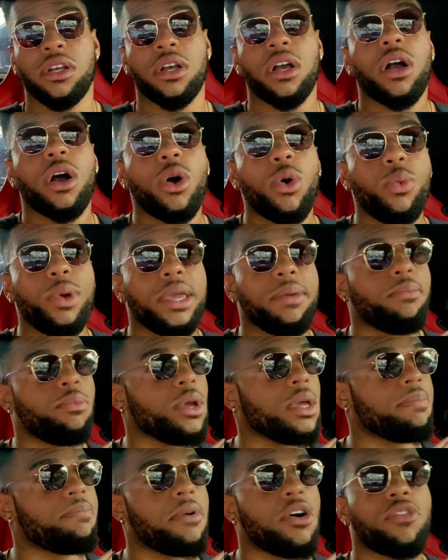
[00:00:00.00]
Oh, we
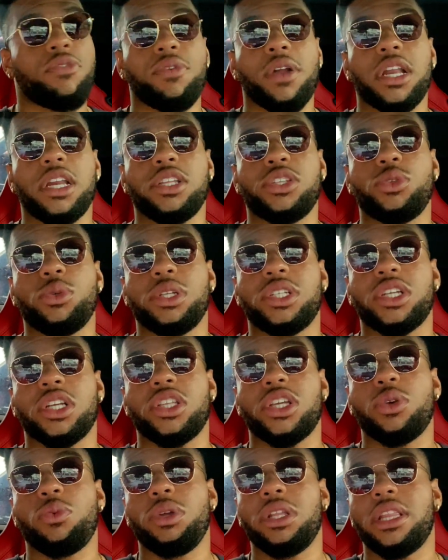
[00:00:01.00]
both ran into each other
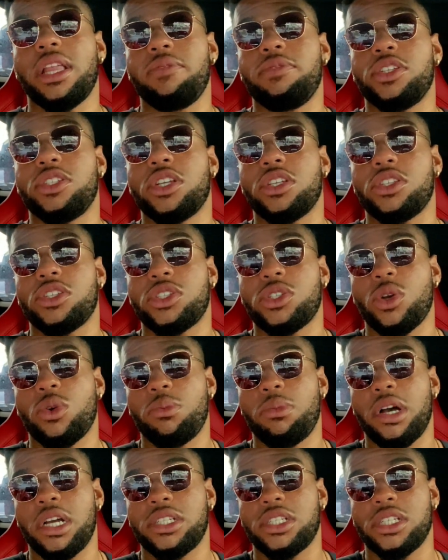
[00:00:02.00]
and we loved each other so
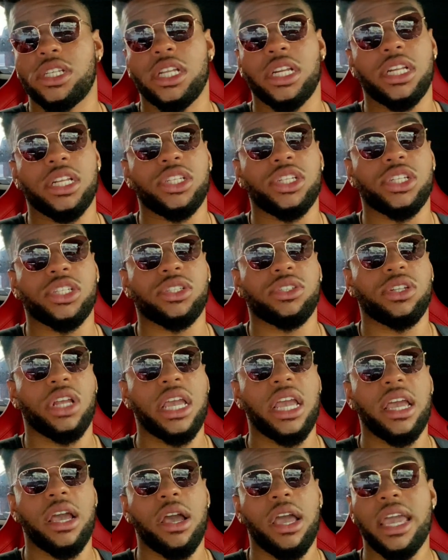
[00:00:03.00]
much, and then it just
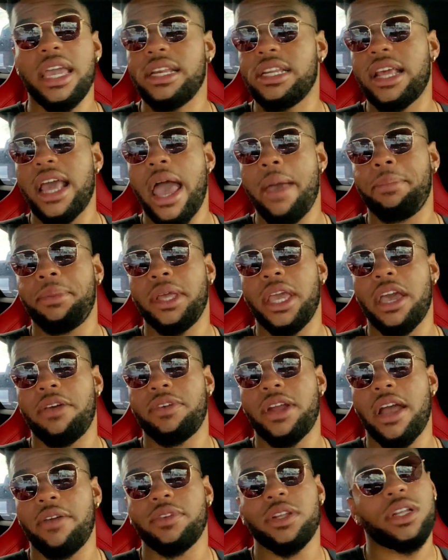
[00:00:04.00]
ended happily ever
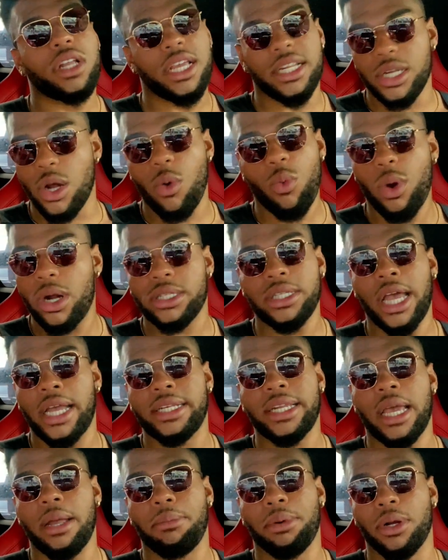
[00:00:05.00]
after. It don't work like
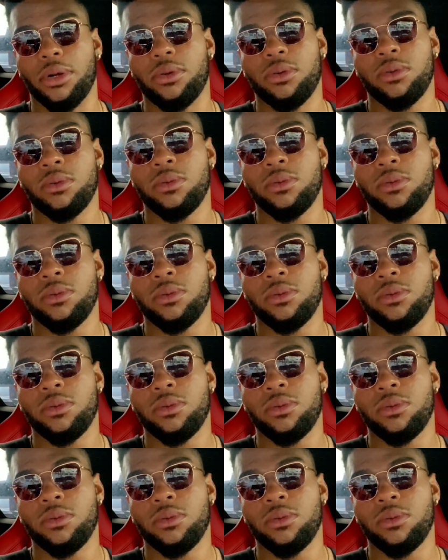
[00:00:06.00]
that, bro.